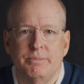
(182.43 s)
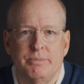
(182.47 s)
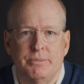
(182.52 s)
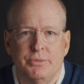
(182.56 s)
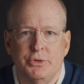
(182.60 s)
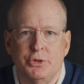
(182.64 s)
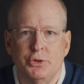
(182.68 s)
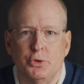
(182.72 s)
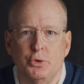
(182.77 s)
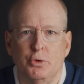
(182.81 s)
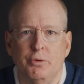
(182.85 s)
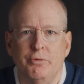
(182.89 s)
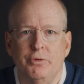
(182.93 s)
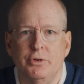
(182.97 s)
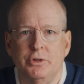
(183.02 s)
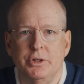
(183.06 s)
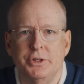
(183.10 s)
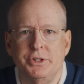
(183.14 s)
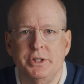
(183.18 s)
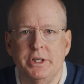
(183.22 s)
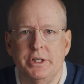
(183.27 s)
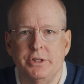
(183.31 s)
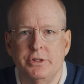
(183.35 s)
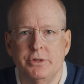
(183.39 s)
School full
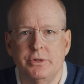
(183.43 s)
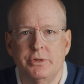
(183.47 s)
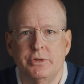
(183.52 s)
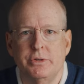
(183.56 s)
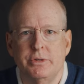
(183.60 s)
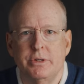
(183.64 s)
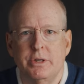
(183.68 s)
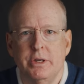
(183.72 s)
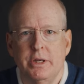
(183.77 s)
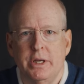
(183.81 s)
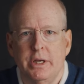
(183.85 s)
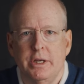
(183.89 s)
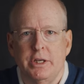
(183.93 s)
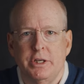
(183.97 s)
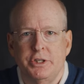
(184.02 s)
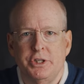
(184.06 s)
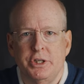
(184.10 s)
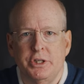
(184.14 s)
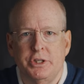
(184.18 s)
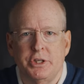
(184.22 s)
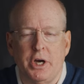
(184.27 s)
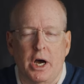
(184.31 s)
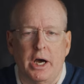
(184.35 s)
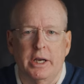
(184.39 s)
of teachers.
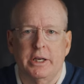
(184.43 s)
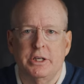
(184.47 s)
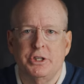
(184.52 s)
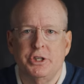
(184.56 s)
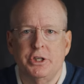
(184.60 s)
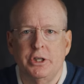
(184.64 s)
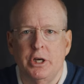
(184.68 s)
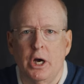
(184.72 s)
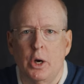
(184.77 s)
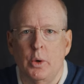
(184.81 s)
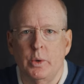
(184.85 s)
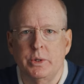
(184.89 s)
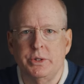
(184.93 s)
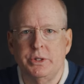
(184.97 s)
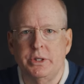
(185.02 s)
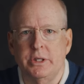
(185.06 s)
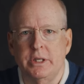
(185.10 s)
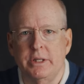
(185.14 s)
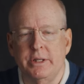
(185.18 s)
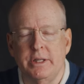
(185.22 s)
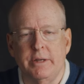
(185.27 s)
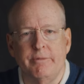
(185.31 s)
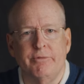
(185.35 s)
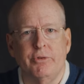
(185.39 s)
She taught as she always did,
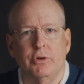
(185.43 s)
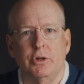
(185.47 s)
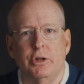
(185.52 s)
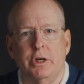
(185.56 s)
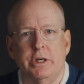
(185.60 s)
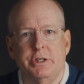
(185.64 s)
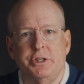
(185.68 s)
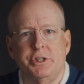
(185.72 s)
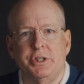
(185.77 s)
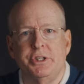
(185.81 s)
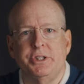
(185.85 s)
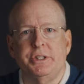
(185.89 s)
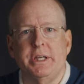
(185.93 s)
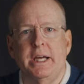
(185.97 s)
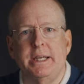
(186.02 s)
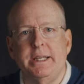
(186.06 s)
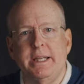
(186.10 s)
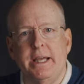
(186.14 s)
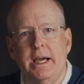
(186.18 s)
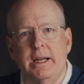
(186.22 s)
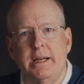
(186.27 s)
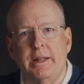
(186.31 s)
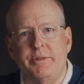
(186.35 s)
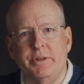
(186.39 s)
and then for lunch she sat
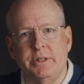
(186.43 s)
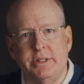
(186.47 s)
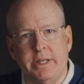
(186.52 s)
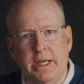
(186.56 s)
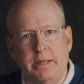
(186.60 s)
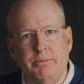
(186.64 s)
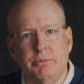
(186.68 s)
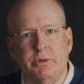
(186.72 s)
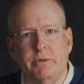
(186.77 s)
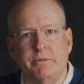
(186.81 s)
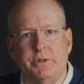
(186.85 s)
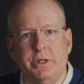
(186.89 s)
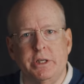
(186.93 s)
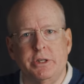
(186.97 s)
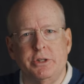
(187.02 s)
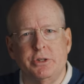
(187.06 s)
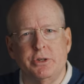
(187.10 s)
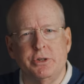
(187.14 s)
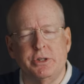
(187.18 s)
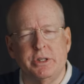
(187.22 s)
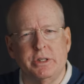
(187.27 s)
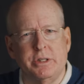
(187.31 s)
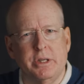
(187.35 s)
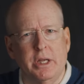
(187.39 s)
down at the table of
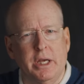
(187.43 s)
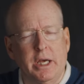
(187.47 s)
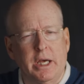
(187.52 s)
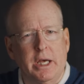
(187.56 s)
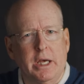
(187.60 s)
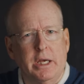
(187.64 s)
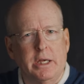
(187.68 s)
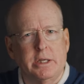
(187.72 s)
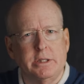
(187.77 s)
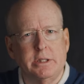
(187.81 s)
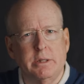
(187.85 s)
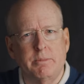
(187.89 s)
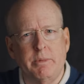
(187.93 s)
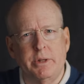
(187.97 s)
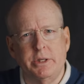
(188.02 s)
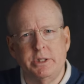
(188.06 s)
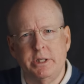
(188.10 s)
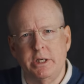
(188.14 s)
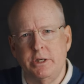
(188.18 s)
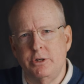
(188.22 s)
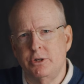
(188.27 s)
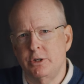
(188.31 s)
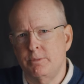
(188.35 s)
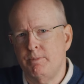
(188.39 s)
teachers, and some of the
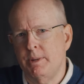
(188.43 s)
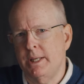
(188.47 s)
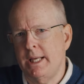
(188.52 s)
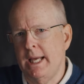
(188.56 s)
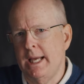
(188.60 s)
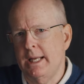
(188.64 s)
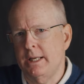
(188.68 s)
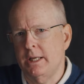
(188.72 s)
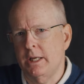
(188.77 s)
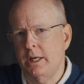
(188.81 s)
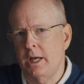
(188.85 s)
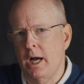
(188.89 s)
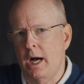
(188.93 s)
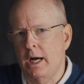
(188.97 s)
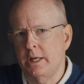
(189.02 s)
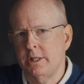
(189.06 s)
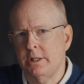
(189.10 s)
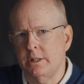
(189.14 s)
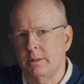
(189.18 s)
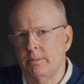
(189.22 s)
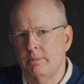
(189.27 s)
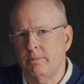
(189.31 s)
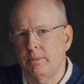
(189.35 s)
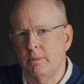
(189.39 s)
teachers began to
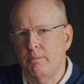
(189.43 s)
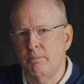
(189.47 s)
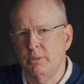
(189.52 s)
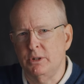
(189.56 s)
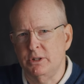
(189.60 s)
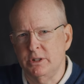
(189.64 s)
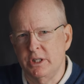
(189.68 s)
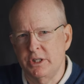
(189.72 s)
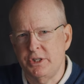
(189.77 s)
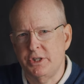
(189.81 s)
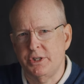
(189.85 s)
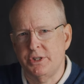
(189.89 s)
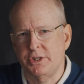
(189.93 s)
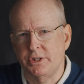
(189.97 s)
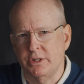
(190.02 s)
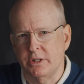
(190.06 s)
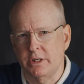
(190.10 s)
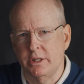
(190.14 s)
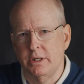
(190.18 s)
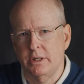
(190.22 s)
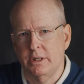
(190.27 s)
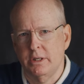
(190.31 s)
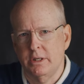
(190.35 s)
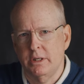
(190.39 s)
gossip
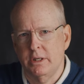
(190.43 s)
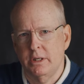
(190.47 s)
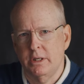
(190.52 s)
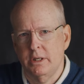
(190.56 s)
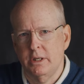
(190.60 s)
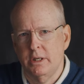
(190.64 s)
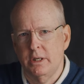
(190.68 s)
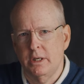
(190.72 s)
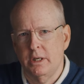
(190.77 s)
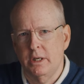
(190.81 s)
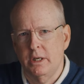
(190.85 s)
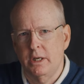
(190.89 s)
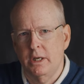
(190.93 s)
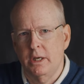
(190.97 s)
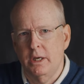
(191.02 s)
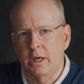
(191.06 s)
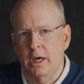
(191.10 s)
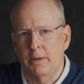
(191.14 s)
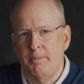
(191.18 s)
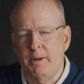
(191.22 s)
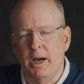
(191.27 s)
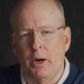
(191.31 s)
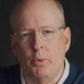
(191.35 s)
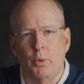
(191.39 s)
maliciously
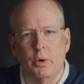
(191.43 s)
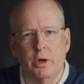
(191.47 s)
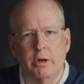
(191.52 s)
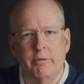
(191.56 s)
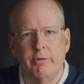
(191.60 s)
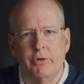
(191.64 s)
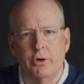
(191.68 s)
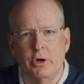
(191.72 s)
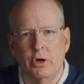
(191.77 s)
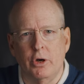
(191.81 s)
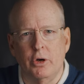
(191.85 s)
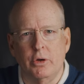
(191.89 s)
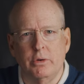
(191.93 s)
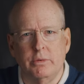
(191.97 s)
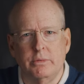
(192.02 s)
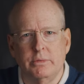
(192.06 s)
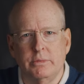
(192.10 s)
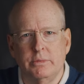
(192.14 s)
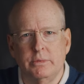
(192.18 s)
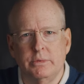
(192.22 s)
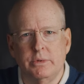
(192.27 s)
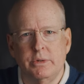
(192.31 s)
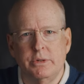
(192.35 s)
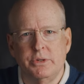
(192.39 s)
about one of their own,
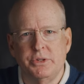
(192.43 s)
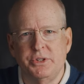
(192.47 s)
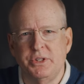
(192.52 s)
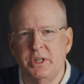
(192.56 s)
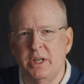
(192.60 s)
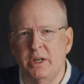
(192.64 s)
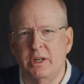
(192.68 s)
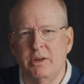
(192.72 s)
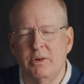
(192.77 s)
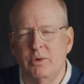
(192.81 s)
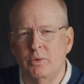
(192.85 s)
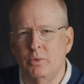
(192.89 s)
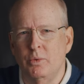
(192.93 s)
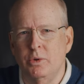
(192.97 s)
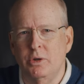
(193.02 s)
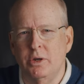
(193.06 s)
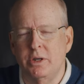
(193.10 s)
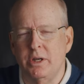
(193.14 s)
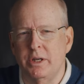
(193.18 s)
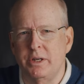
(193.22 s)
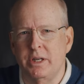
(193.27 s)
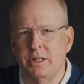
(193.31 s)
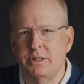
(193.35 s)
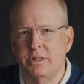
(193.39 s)
saying
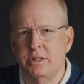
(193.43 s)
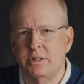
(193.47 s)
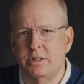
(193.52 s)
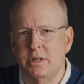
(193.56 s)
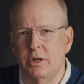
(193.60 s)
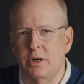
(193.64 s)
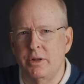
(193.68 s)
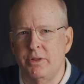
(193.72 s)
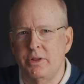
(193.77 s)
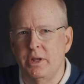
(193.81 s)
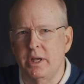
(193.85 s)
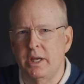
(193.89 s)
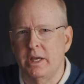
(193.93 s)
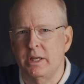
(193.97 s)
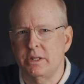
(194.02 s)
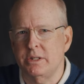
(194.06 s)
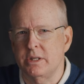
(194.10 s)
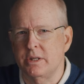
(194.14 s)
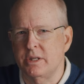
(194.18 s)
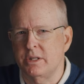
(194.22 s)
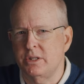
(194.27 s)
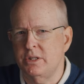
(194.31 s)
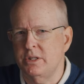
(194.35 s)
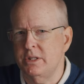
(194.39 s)
really unnecessary things.
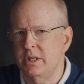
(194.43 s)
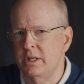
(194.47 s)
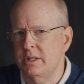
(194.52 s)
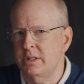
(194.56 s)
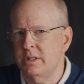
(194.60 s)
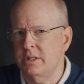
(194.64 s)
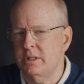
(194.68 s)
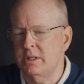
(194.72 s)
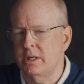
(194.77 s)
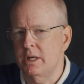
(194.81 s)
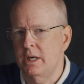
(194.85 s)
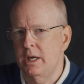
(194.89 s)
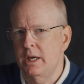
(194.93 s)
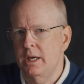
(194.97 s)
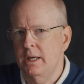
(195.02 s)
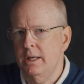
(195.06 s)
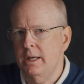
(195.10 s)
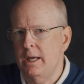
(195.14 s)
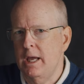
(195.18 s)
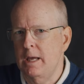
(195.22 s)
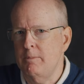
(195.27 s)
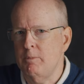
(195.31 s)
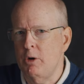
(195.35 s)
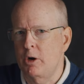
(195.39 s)
And the sense
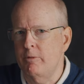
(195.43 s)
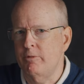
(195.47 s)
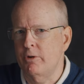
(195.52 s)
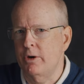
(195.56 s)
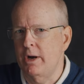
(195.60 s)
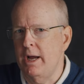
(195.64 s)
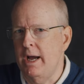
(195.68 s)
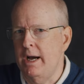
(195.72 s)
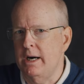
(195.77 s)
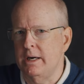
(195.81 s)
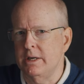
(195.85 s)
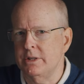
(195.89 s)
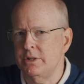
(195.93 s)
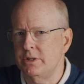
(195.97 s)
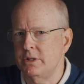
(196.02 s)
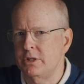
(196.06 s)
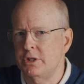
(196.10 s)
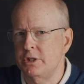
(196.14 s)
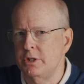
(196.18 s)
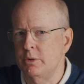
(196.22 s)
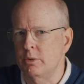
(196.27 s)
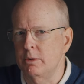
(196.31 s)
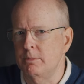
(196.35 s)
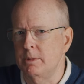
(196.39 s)
came over Alice, and
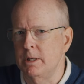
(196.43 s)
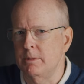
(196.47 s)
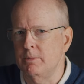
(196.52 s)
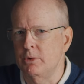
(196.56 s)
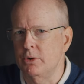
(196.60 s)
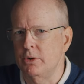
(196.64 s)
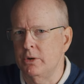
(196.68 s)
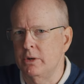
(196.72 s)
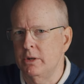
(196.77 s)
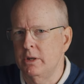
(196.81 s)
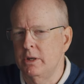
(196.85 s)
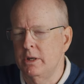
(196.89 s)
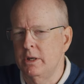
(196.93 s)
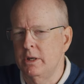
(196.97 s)
she remembered